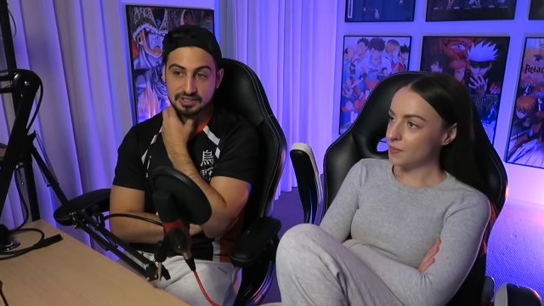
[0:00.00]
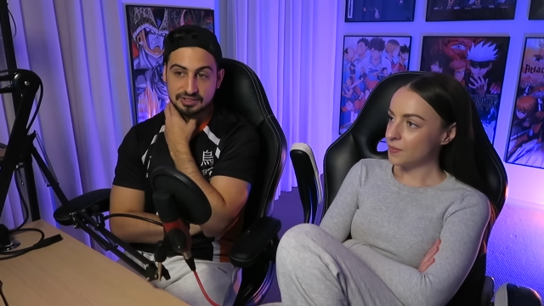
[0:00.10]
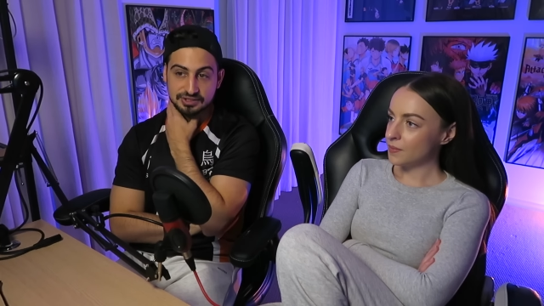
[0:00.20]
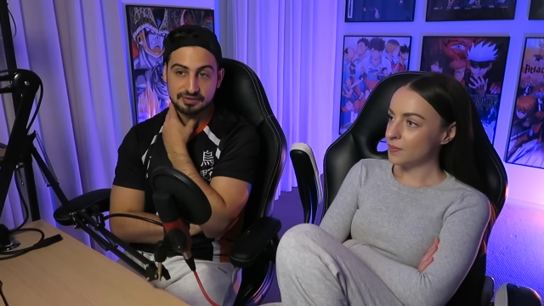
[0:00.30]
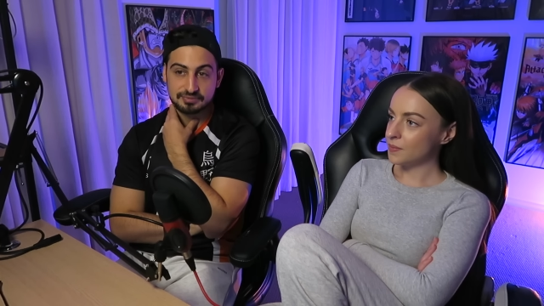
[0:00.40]
Speaker 1: that
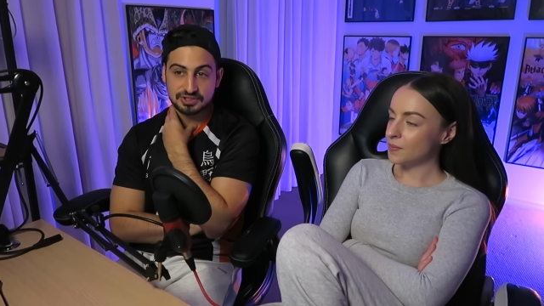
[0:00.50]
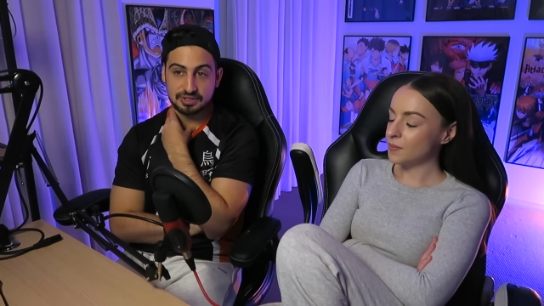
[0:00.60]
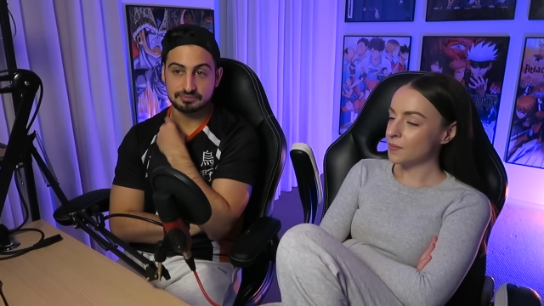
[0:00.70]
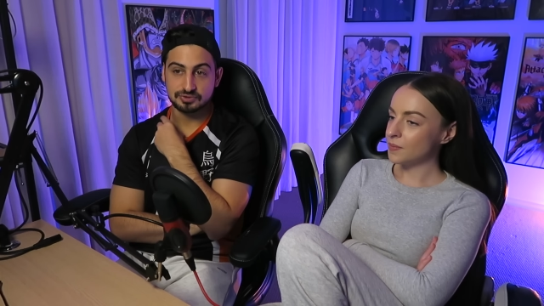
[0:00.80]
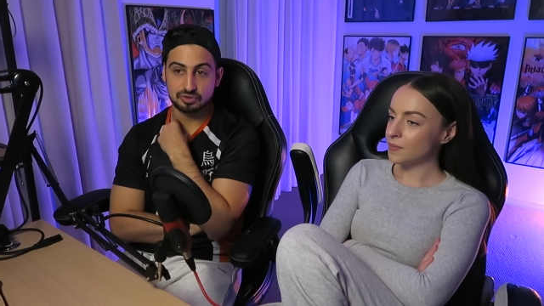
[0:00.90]
there's going to be
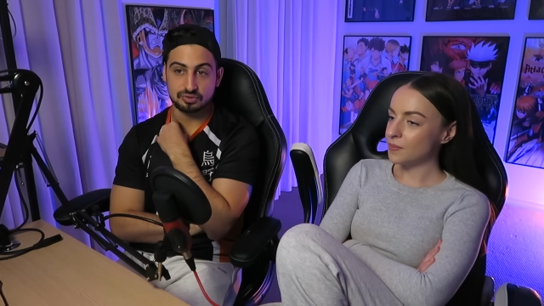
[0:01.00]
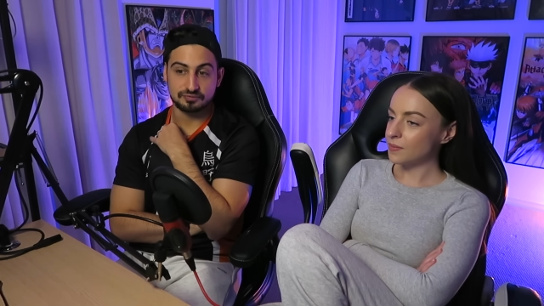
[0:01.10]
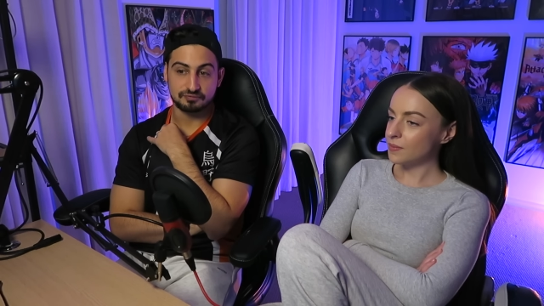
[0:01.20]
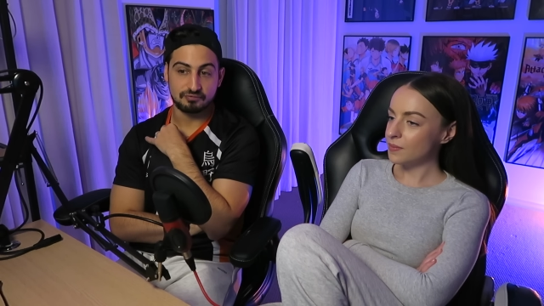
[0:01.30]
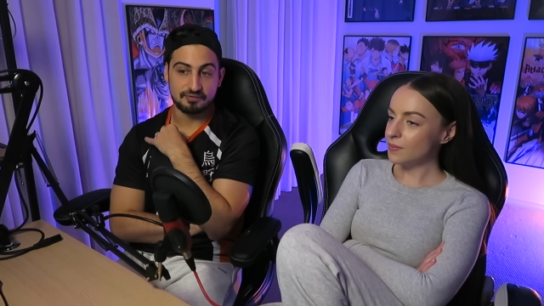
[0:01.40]
some sort
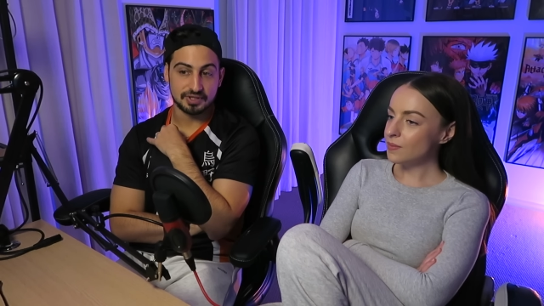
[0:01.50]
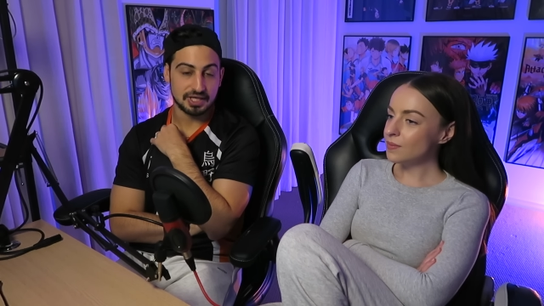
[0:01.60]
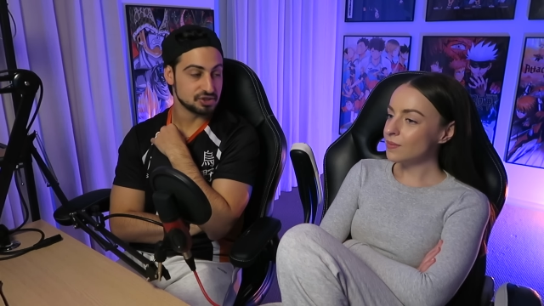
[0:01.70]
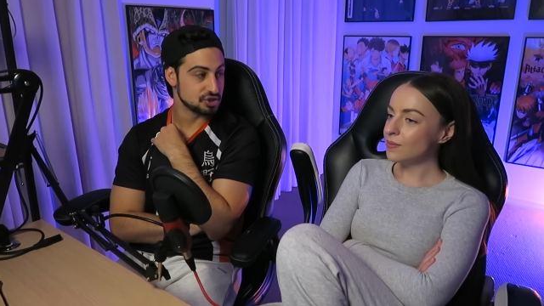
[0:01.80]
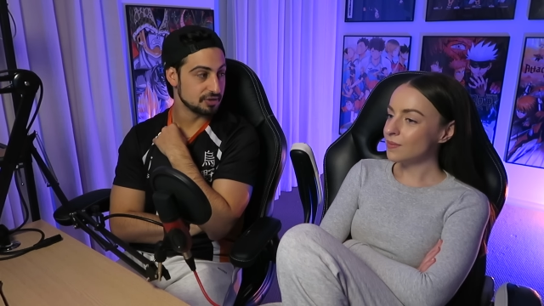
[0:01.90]
of
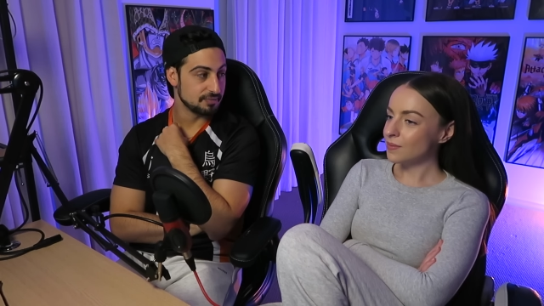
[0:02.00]
revelation